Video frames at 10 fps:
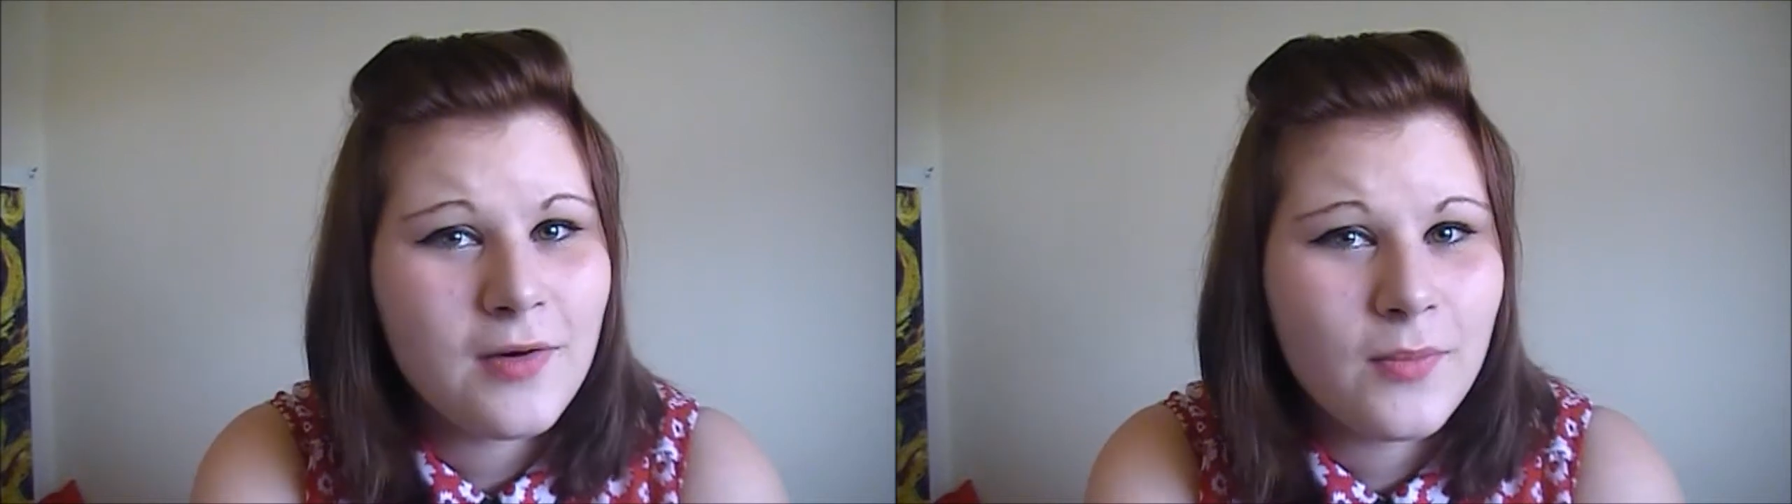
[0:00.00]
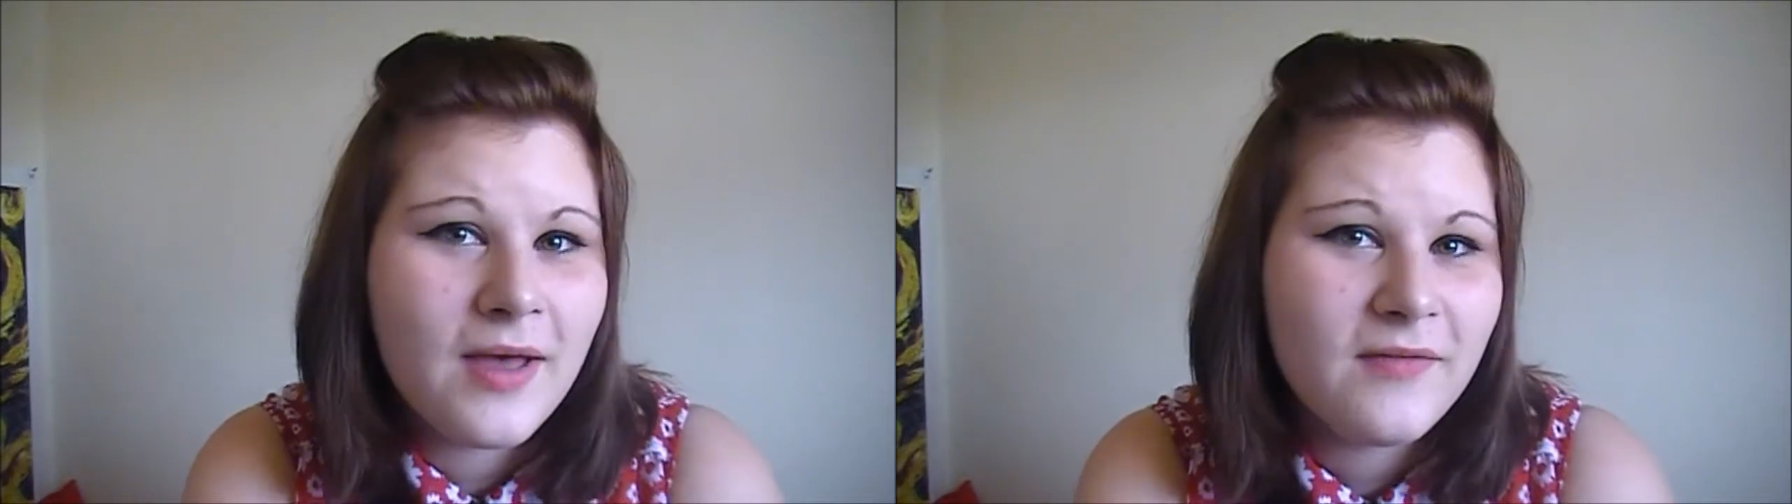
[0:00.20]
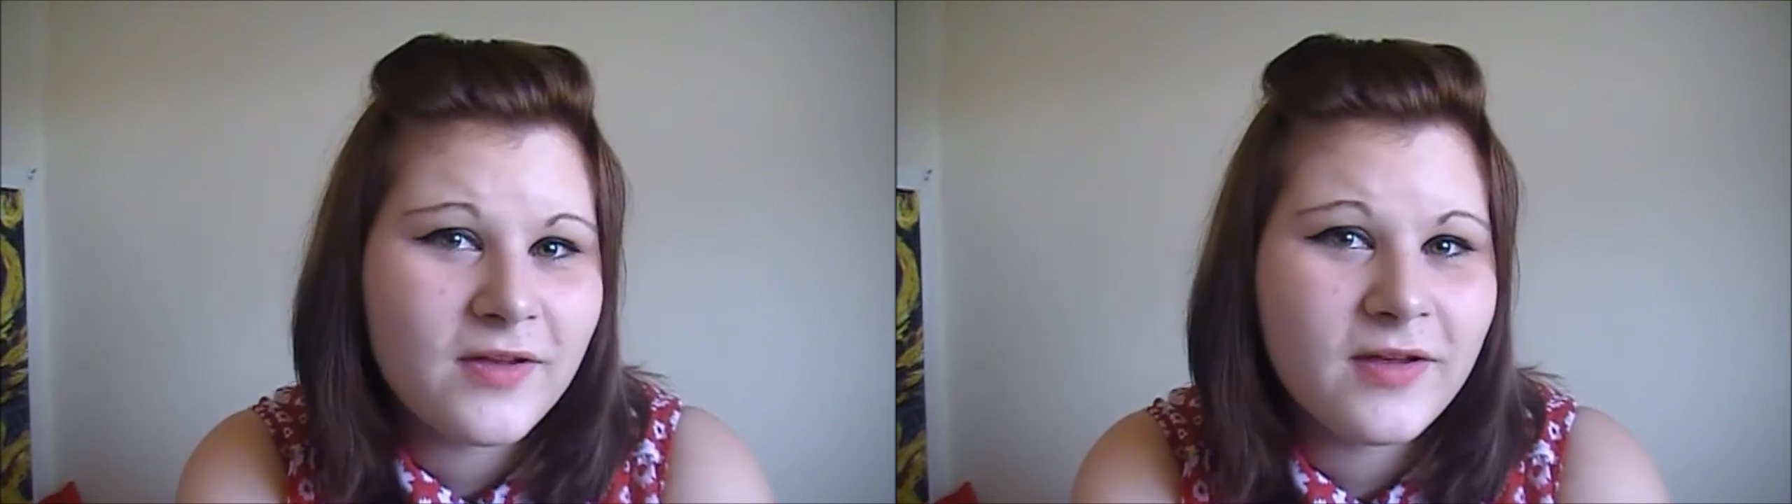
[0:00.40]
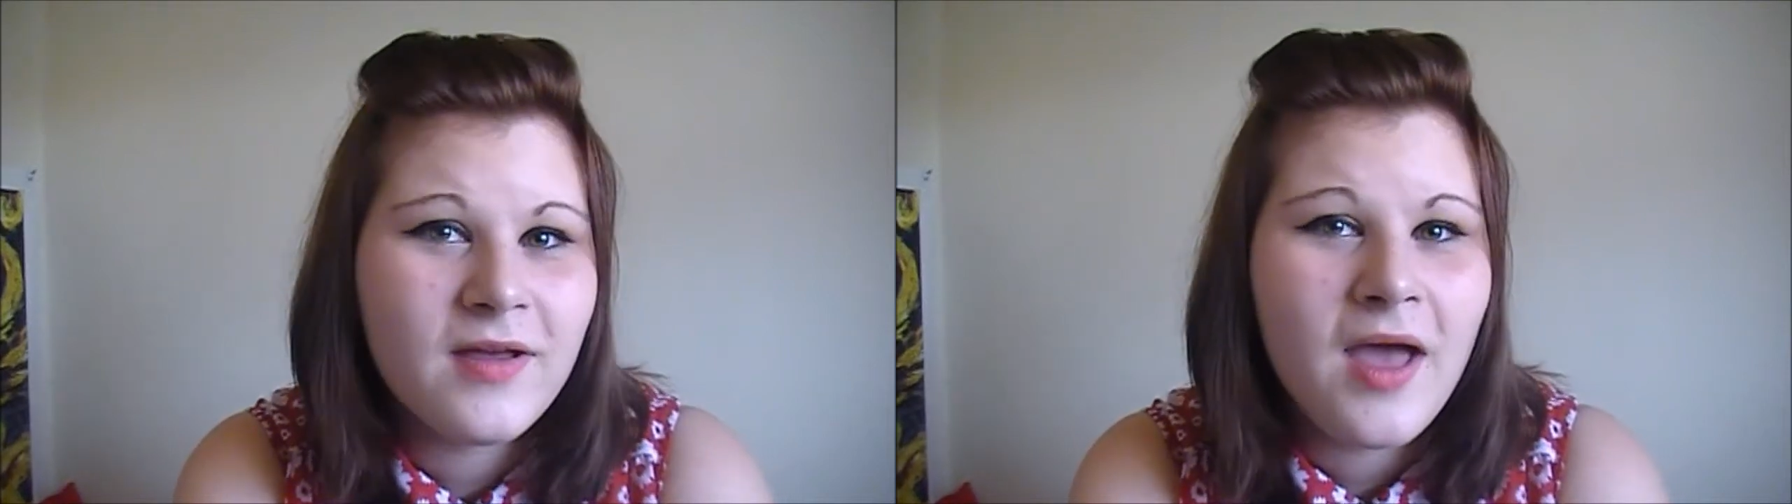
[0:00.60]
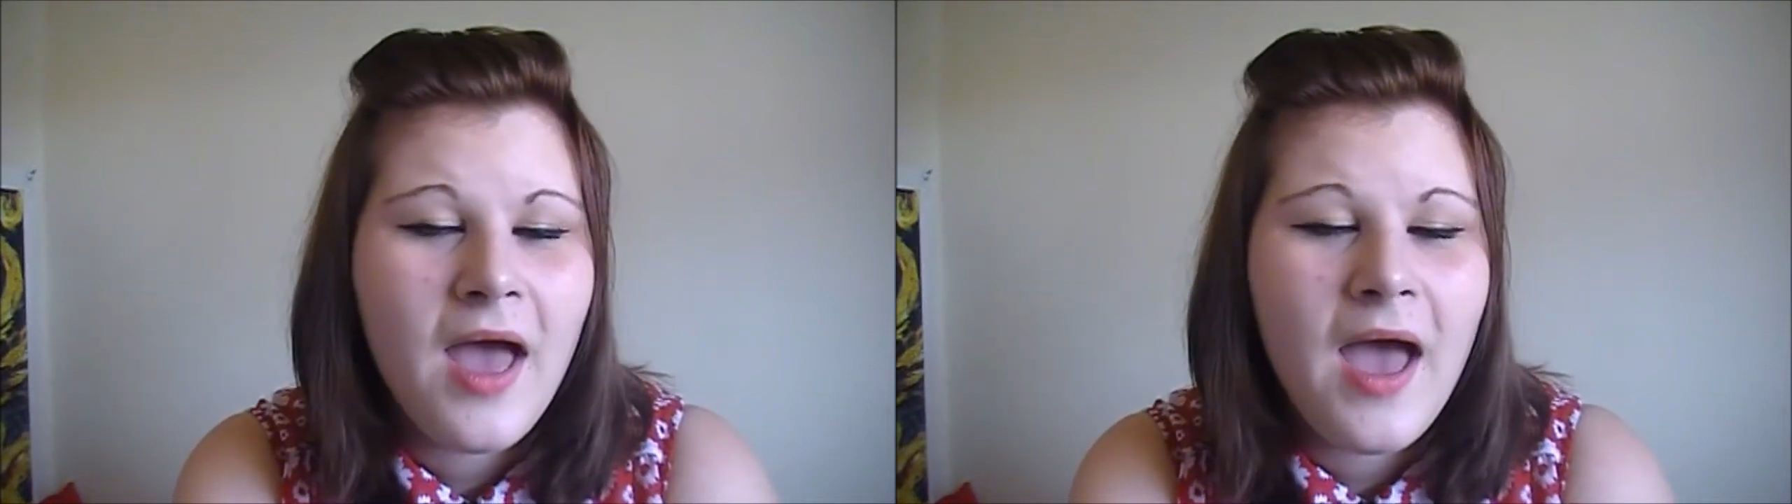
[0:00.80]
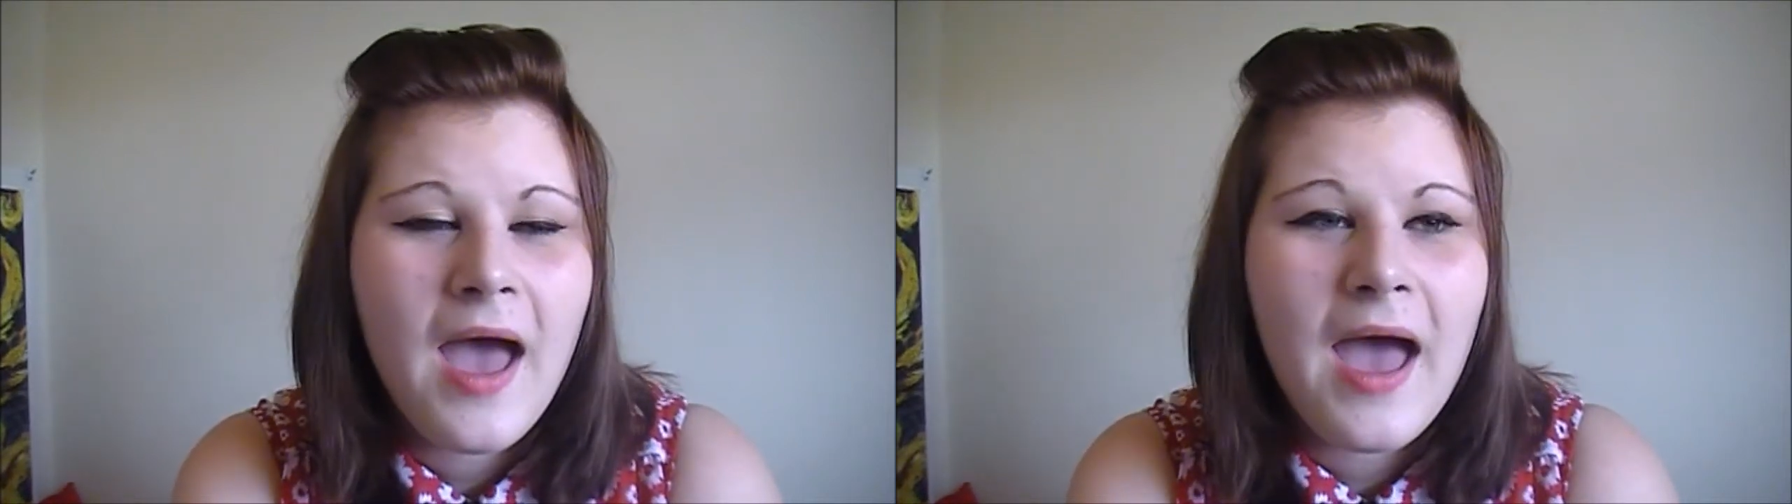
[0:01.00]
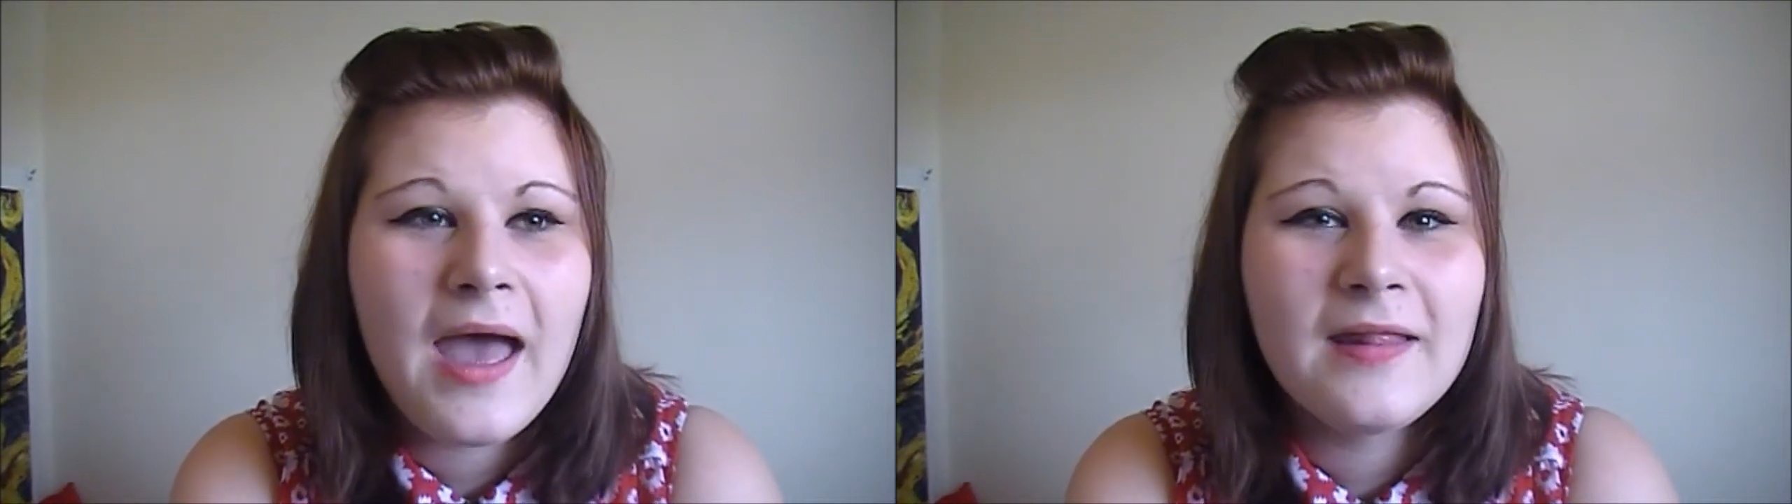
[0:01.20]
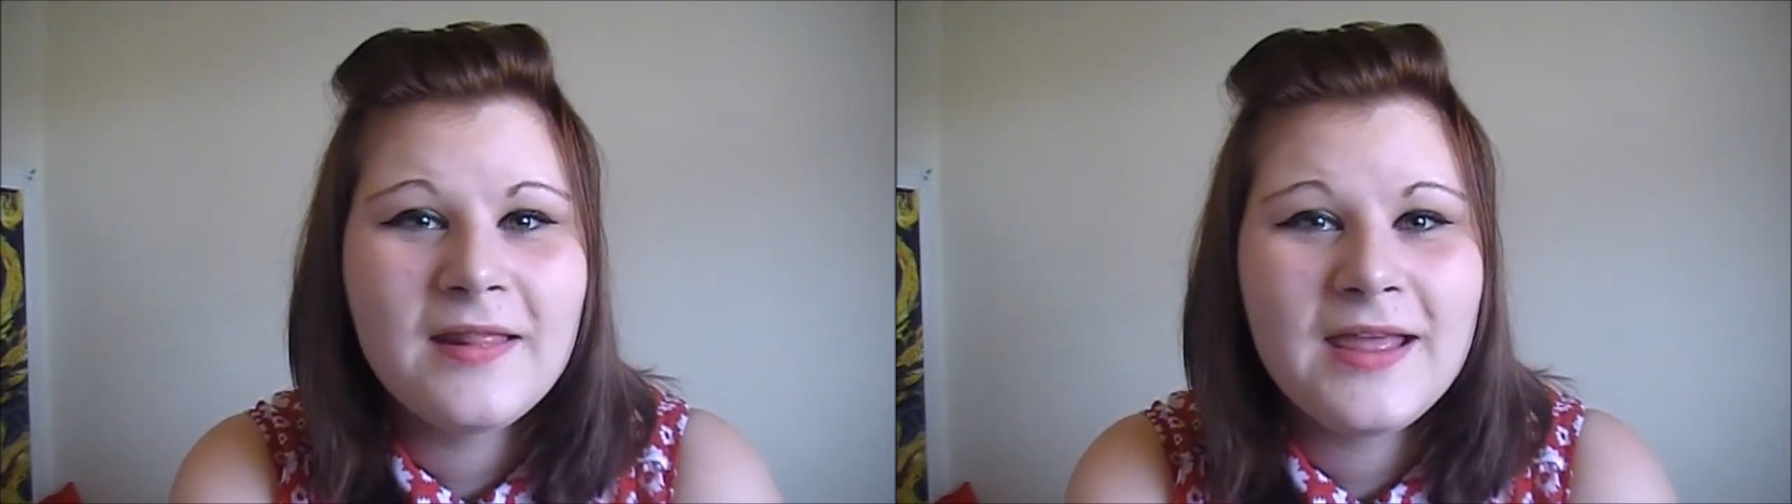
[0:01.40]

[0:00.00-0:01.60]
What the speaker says: or whatever. And